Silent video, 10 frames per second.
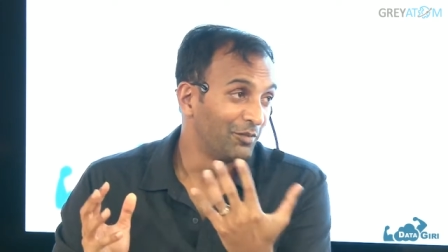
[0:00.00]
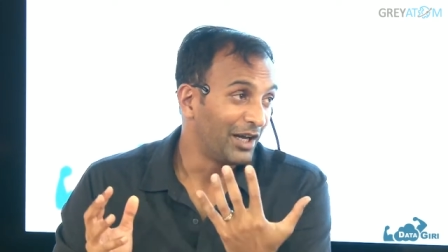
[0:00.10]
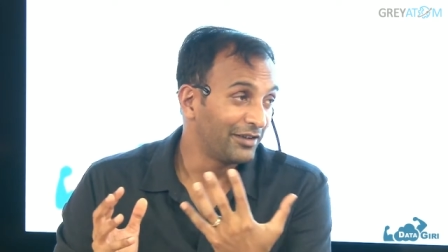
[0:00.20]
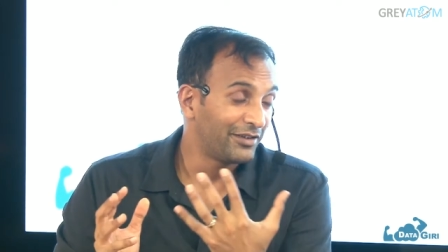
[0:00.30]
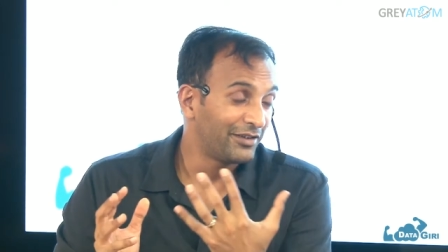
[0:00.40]

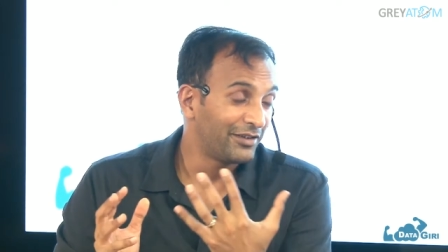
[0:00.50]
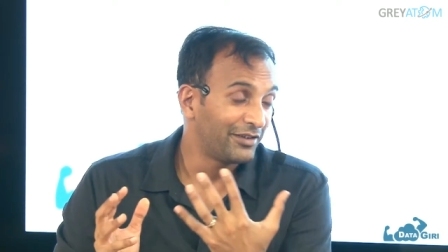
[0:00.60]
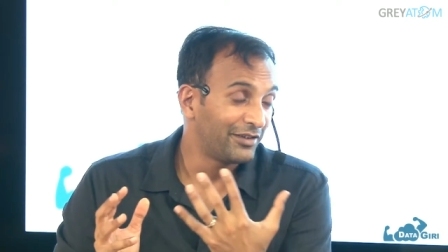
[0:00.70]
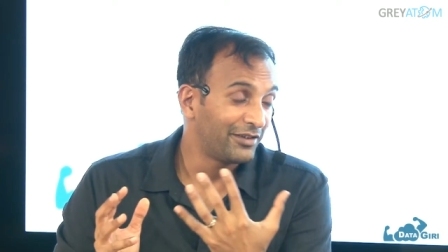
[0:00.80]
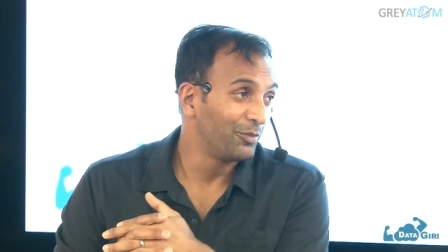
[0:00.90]
My
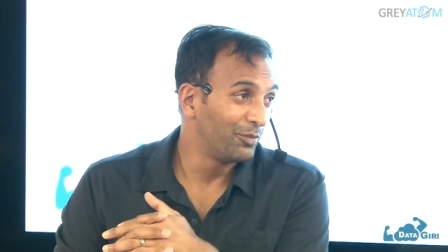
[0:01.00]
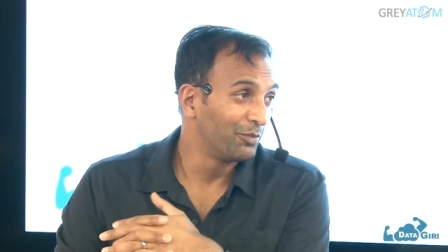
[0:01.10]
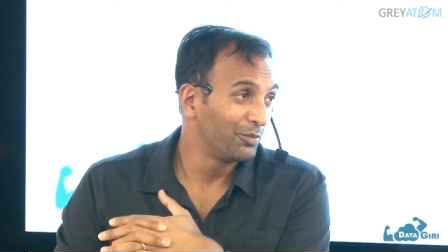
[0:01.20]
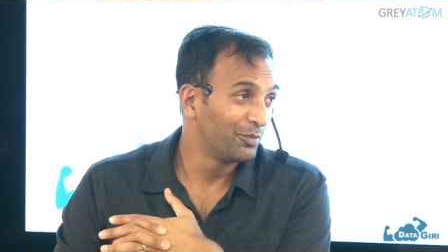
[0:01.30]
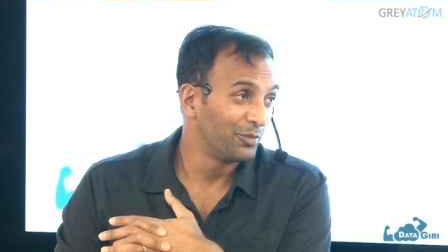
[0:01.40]
sister
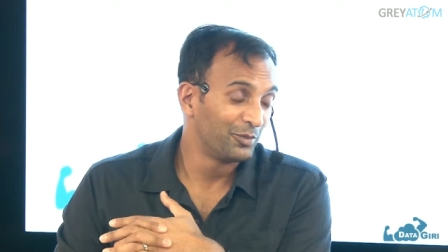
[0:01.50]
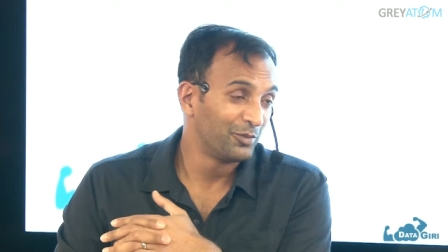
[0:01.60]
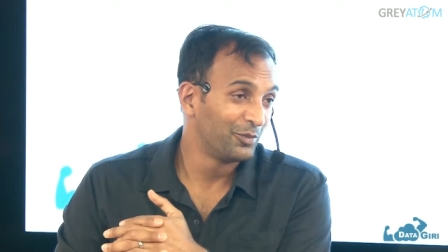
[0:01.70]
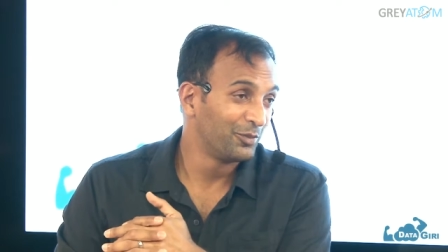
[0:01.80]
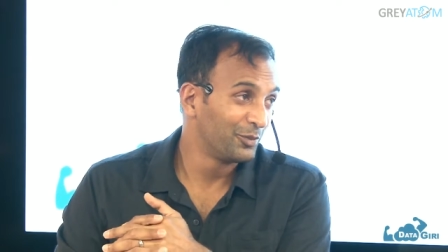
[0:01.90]

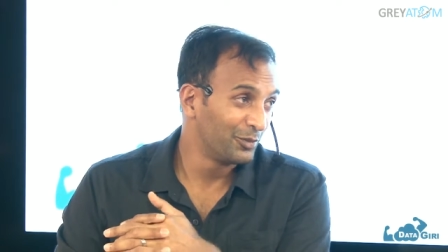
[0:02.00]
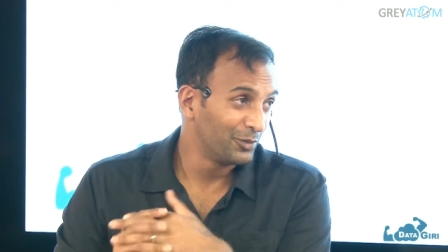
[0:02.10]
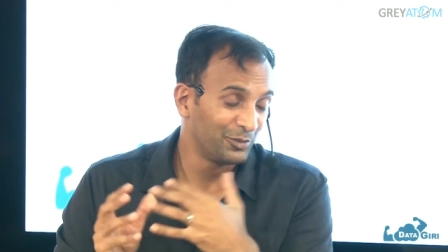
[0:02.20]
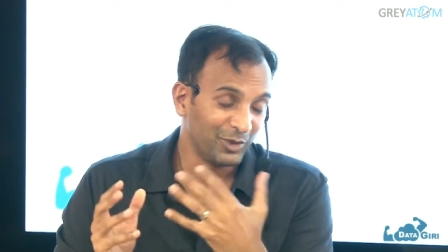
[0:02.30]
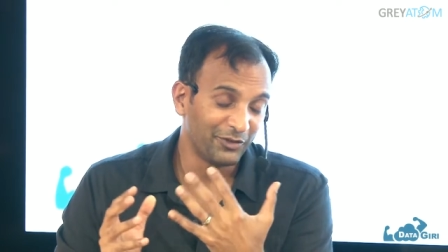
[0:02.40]

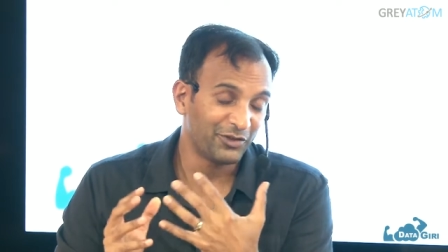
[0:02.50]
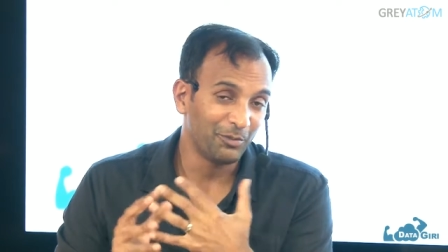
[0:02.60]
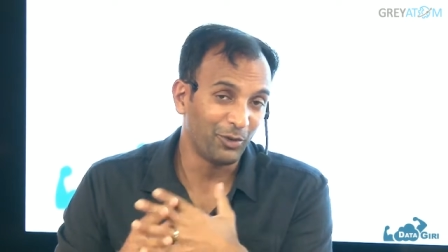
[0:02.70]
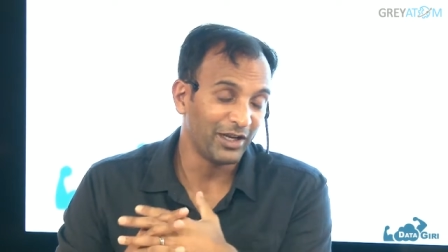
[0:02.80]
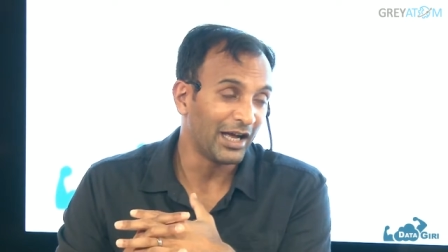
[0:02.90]
loves to
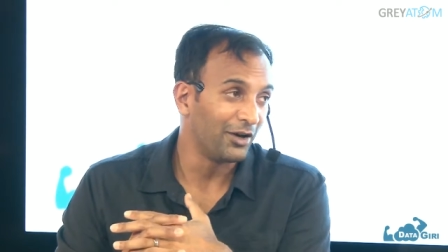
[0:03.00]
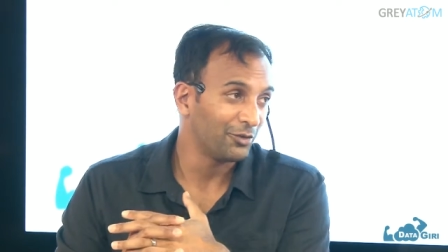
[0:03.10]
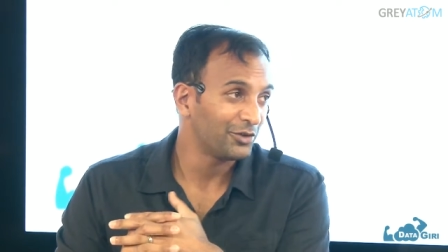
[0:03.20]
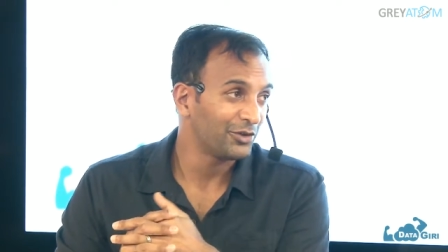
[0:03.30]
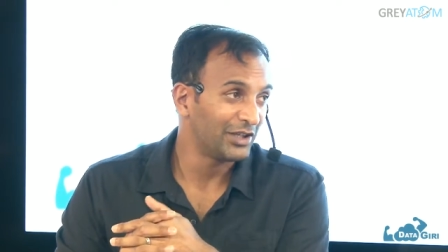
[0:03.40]
point
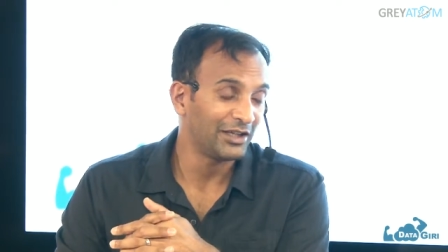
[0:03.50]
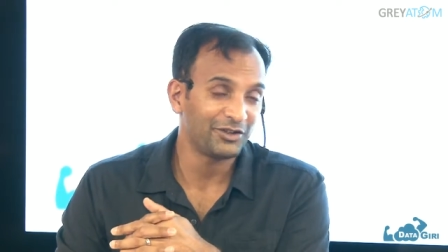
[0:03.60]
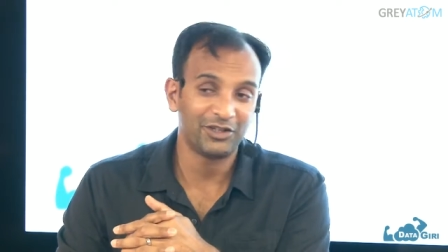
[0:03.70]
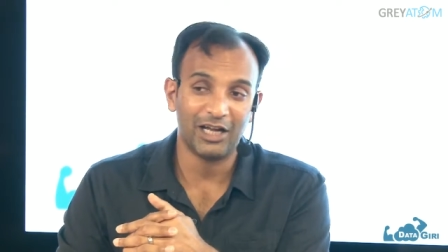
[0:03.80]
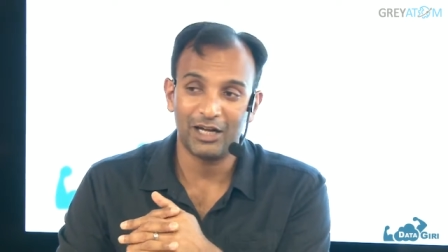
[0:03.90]
out that